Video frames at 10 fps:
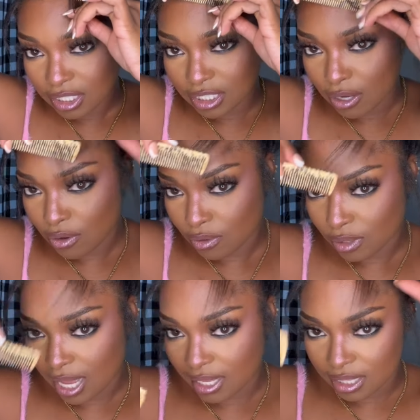So
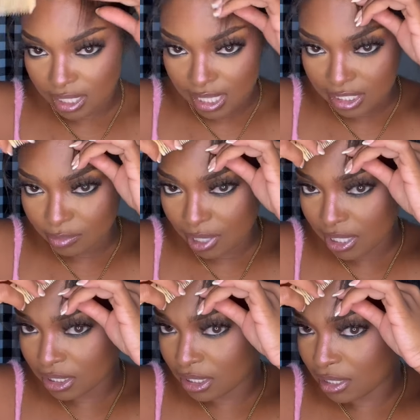like the less
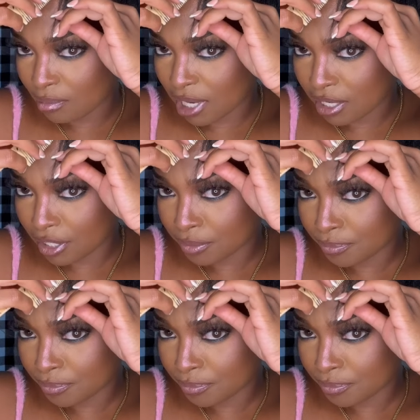maintenance, the better.